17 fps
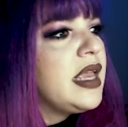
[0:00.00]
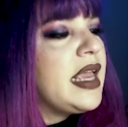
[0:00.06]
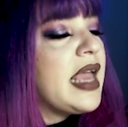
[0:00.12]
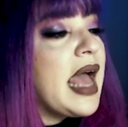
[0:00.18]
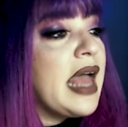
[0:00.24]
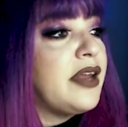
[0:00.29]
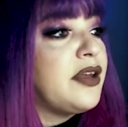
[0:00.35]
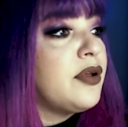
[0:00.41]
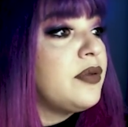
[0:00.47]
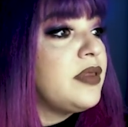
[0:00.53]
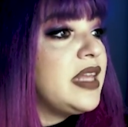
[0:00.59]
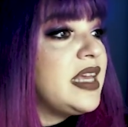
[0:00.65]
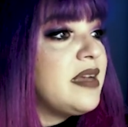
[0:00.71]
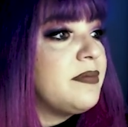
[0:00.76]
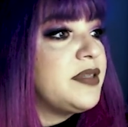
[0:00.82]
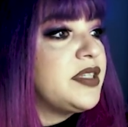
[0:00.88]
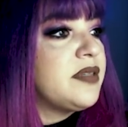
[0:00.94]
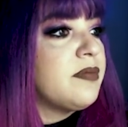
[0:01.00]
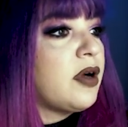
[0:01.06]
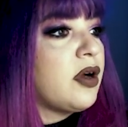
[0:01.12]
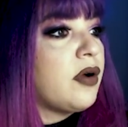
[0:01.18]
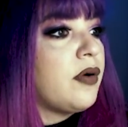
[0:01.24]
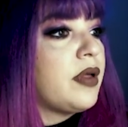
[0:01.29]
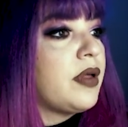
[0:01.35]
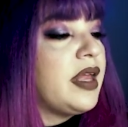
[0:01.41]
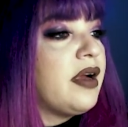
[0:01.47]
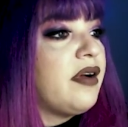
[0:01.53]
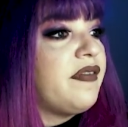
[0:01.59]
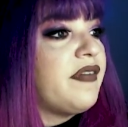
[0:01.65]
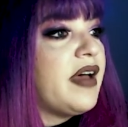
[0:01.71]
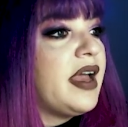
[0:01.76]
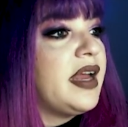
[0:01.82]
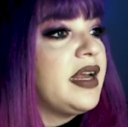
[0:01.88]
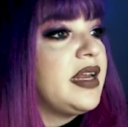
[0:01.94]
He had no lips, Marco
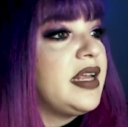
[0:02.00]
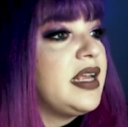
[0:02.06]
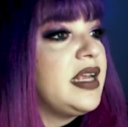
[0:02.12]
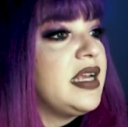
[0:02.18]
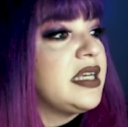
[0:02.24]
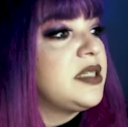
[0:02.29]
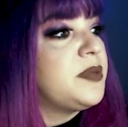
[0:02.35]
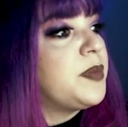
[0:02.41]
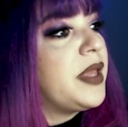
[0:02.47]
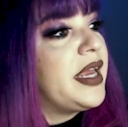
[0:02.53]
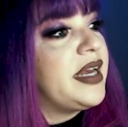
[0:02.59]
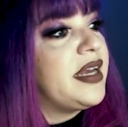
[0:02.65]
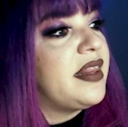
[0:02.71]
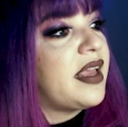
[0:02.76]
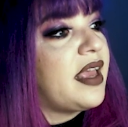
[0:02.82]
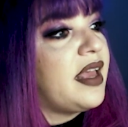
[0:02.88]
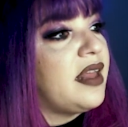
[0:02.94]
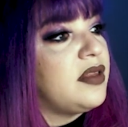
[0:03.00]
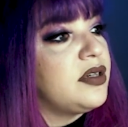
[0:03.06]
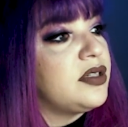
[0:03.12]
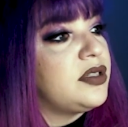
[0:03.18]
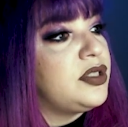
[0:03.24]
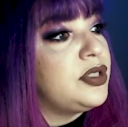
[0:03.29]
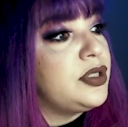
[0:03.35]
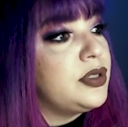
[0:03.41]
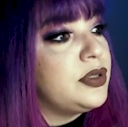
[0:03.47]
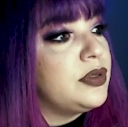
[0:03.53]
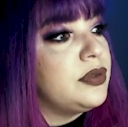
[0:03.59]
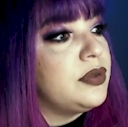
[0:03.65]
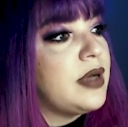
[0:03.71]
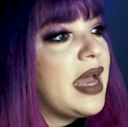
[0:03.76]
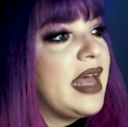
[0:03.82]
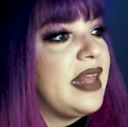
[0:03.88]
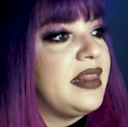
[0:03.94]
clarified. He explained that Kentler,
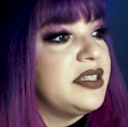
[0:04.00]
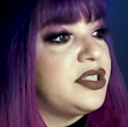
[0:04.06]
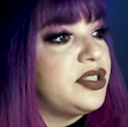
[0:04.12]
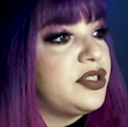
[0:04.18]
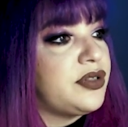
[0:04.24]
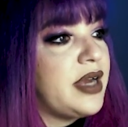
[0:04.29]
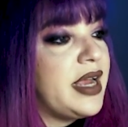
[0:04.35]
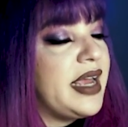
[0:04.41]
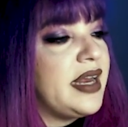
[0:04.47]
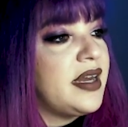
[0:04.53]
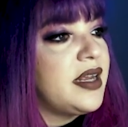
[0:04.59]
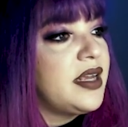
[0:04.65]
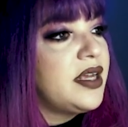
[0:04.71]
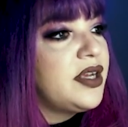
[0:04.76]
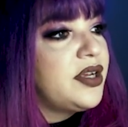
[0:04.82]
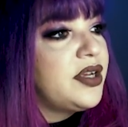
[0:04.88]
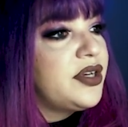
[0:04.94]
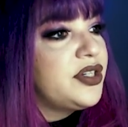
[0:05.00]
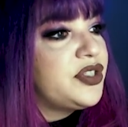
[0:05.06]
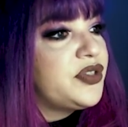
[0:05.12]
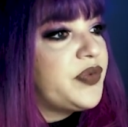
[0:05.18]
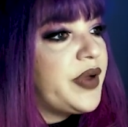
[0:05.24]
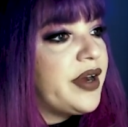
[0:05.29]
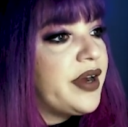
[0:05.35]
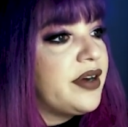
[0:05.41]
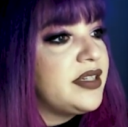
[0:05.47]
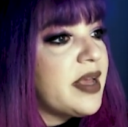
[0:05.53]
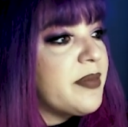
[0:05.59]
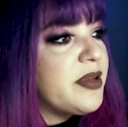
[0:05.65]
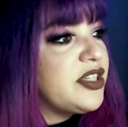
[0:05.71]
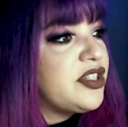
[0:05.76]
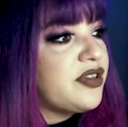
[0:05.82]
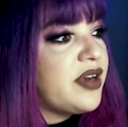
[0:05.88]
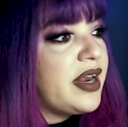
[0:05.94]
too, had this trait. Schwer
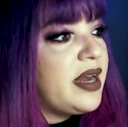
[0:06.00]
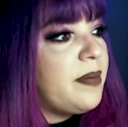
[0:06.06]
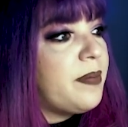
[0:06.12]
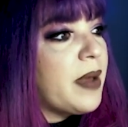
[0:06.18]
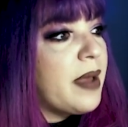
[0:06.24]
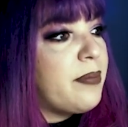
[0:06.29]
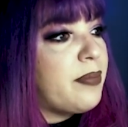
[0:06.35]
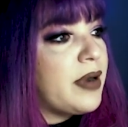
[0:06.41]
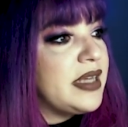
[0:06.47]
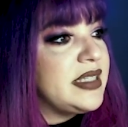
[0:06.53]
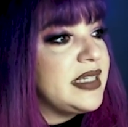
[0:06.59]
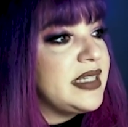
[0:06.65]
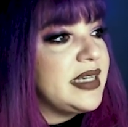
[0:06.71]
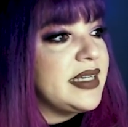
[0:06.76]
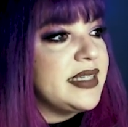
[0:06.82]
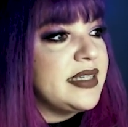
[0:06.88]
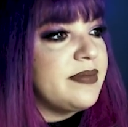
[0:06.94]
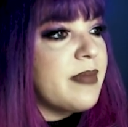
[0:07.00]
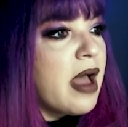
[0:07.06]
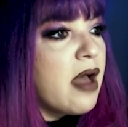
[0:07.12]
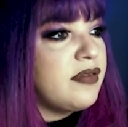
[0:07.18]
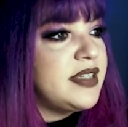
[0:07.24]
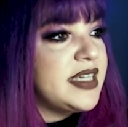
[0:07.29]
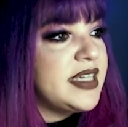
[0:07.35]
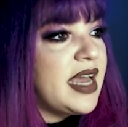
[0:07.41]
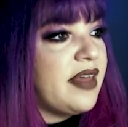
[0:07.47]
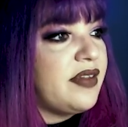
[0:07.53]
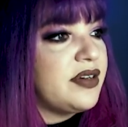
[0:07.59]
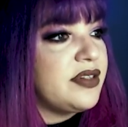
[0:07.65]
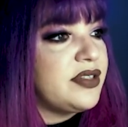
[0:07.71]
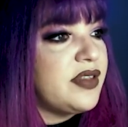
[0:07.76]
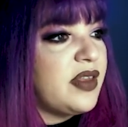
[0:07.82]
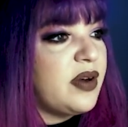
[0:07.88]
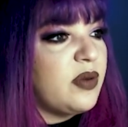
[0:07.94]
demonstrated by pressing his mouth
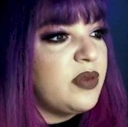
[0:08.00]
together so